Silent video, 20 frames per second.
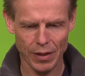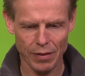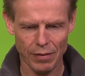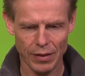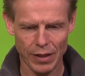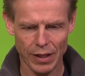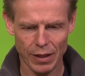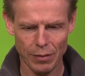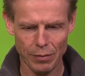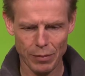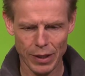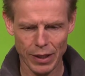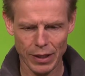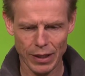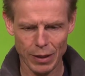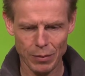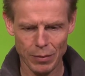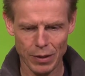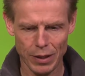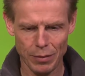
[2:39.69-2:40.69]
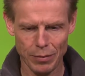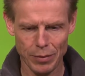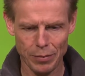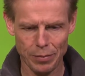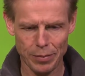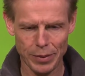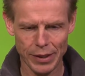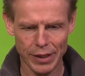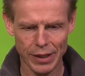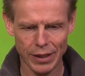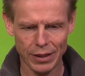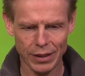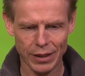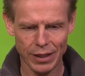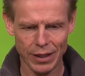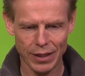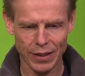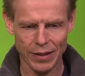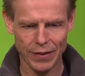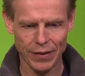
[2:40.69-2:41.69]
We can make them a little bit bigger
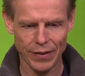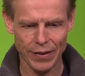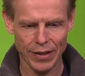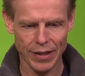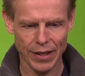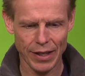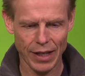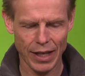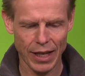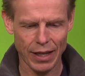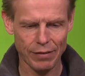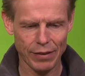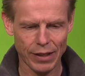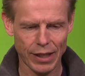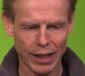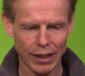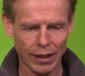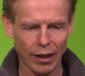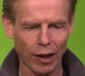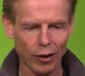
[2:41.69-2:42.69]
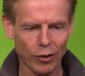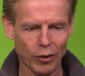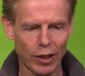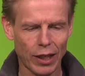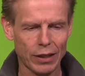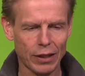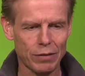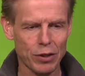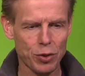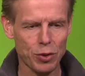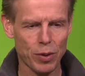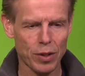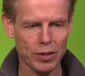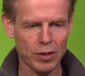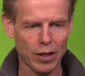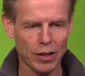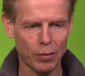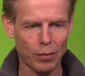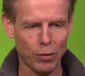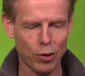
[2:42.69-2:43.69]
and we can calculate which ones
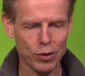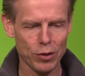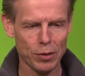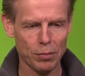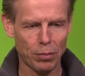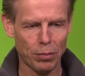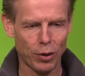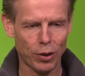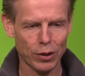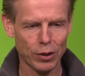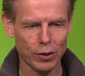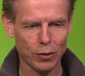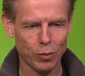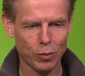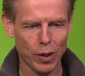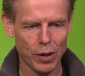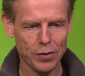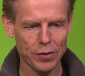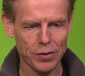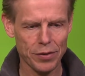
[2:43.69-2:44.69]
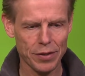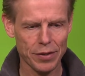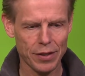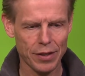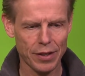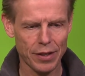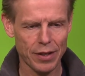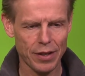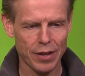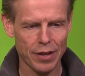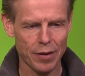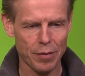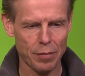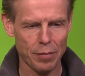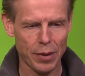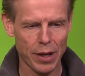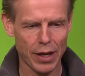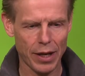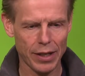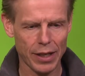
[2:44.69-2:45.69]
are the most important ones
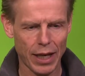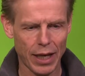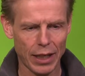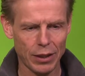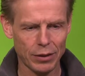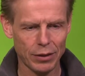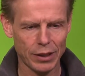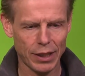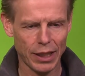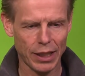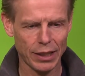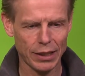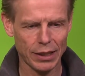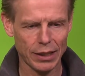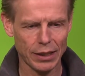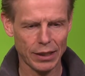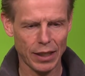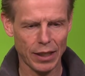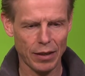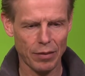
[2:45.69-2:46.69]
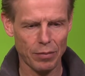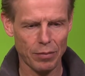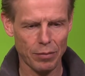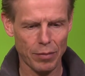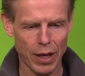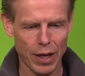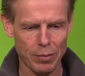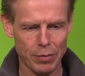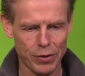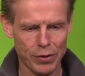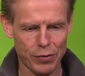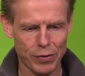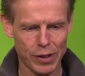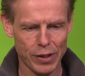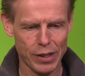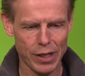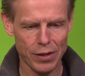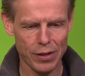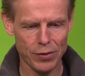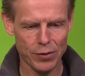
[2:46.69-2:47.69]
by annotating them by
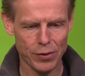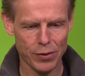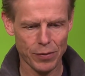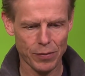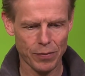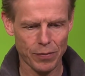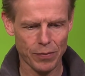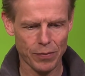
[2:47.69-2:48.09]
betweenness